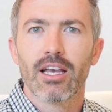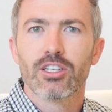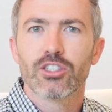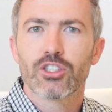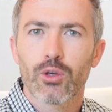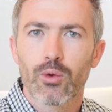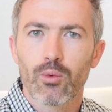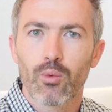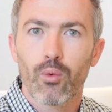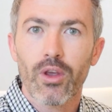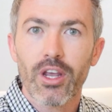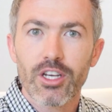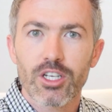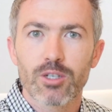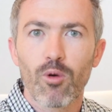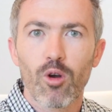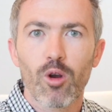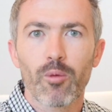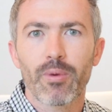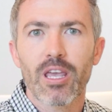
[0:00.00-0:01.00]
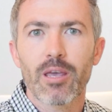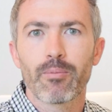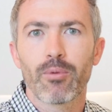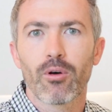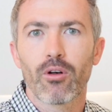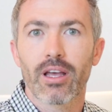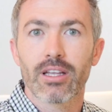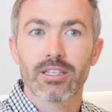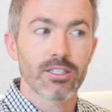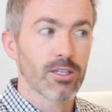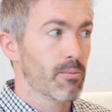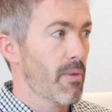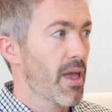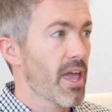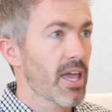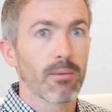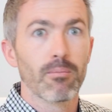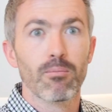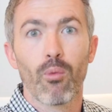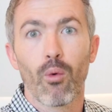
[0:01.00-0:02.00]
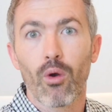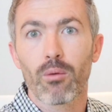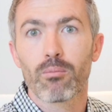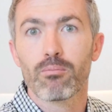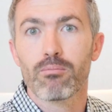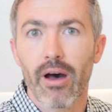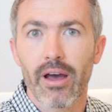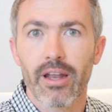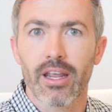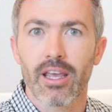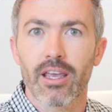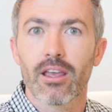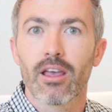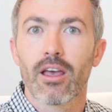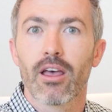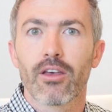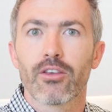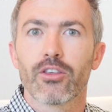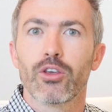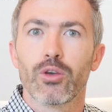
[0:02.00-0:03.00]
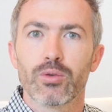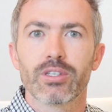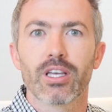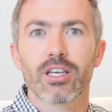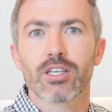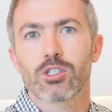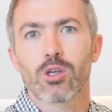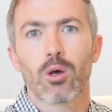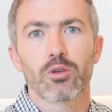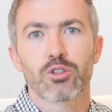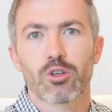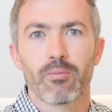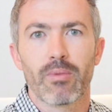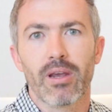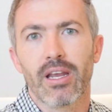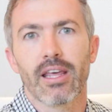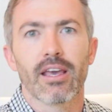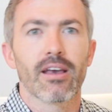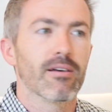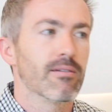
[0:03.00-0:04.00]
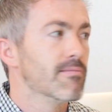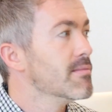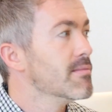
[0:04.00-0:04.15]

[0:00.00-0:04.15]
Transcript: to reach more people and to make more money using social media.